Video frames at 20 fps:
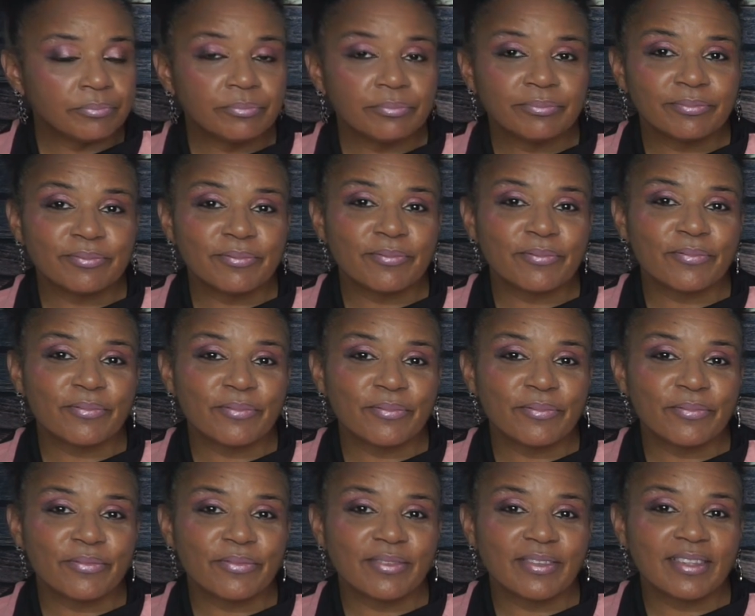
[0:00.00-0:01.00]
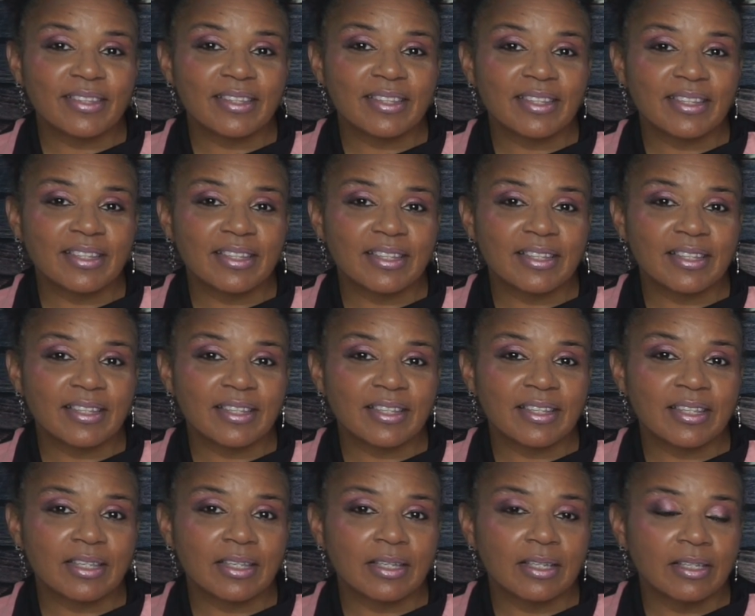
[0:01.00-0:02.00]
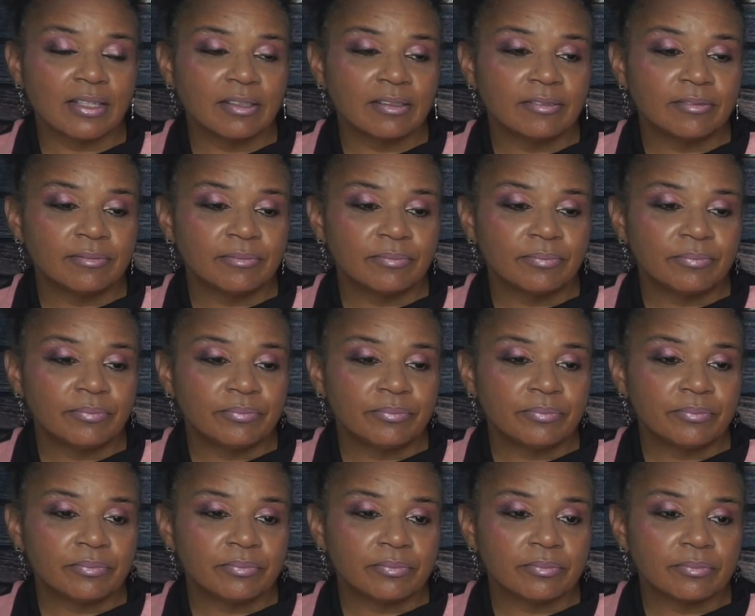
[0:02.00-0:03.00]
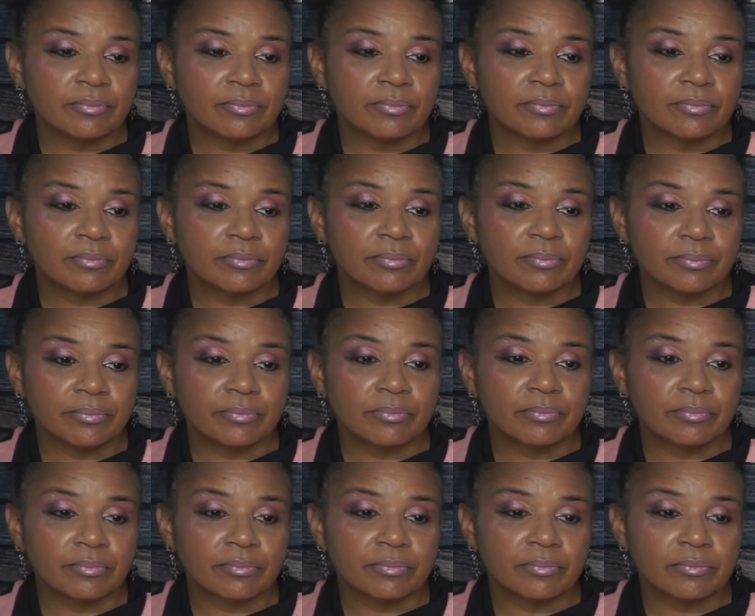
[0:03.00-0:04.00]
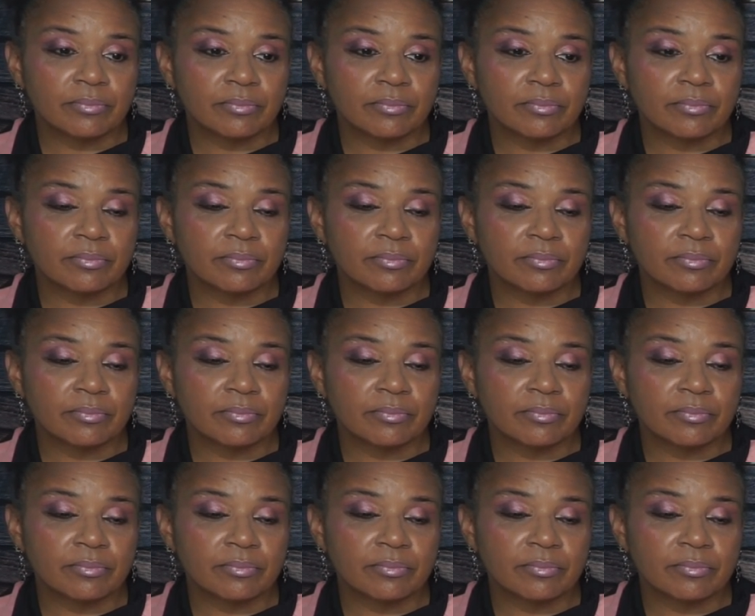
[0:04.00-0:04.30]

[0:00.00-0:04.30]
No words are spoken by the person on screen.